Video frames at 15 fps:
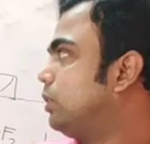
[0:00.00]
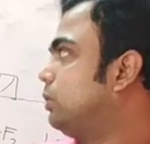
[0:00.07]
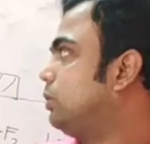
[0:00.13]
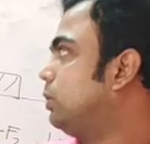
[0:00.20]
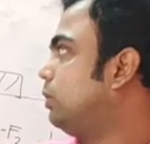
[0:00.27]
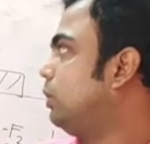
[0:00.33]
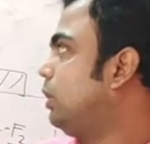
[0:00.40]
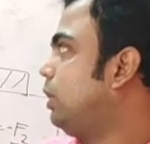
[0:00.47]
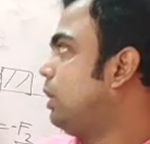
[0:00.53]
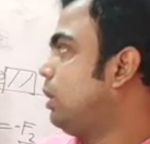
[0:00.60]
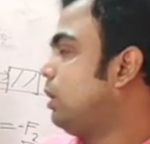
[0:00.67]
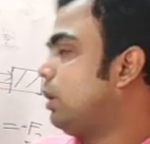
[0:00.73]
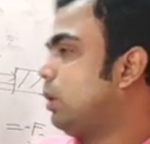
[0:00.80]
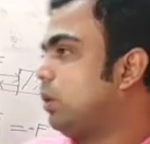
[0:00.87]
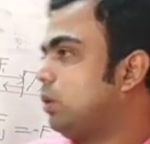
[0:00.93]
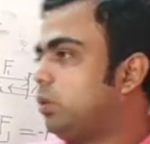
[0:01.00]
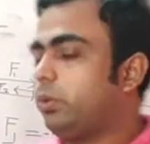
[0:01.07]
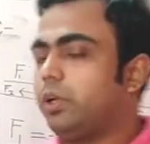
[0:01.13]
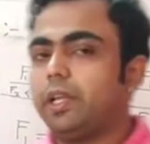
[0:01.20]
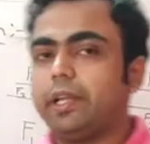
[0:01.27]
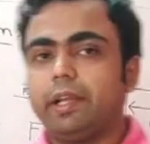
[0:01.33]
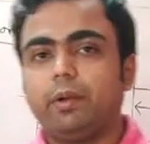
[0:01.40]
So
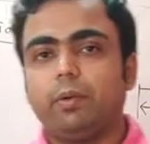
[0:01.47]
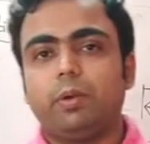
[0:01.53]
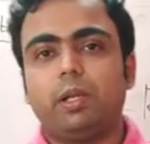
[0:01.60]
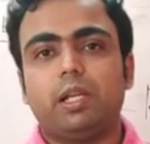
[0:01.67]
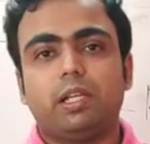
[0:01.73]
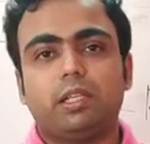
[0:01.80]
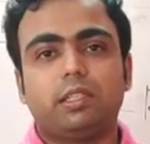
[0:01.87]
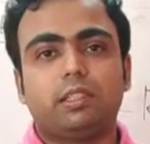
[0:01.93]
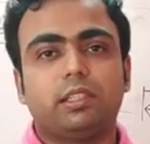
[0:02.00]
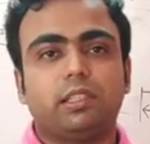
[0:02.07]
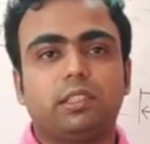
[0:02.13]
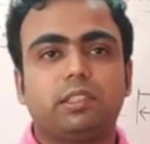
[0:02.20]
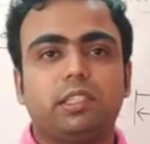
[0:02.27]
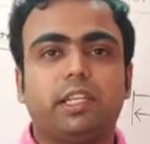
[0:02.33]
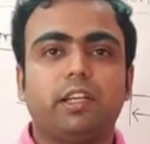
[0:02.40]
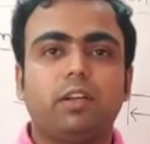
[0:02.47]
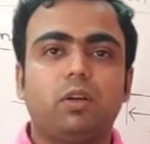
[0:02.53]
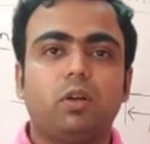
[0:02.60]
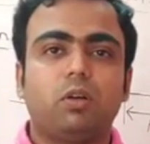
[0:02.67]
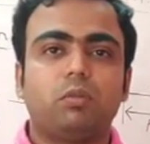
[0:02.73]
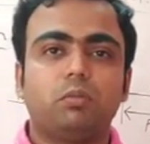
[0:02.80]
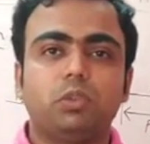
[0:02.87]
today we learned the second
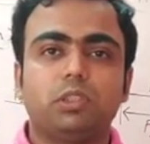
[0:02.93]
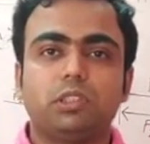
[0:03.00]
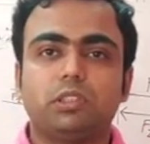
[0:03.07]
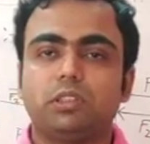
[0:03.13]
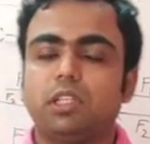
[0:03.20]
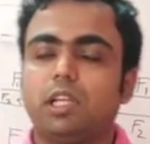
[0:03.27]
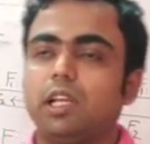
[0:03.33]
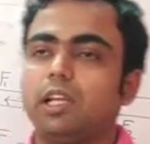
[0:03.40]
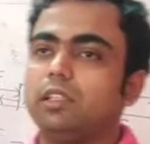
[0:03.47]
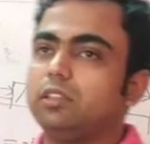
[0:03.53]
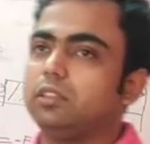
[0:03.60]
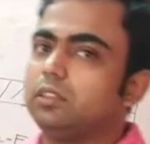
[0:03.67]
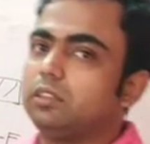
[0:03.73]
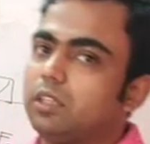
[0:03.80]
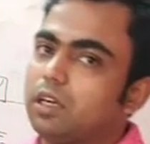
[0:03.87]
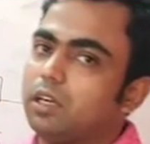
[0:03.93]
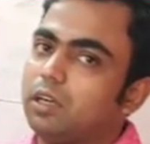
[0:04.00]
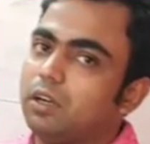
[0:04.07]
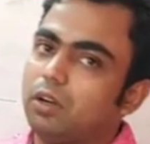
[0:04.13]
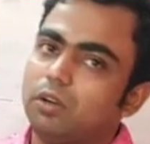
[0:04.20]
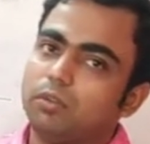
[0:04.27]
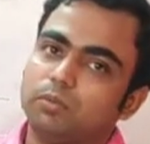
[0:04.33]
law of motions and
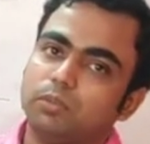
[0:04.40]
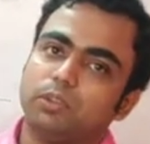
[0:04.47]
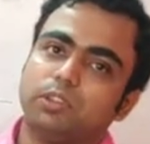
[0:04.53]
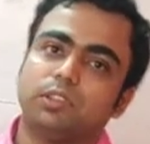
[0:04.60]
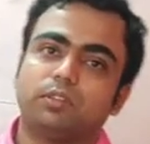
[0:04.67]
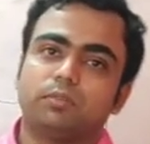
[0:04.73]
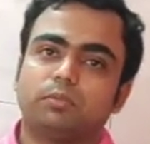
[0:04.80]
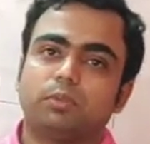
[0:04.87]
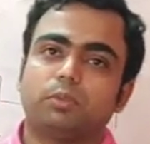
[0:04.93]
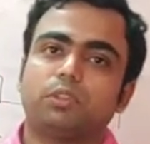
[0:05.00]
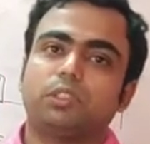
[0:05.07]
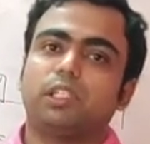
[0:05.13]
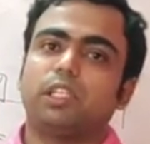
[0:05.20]
third law of motion. From the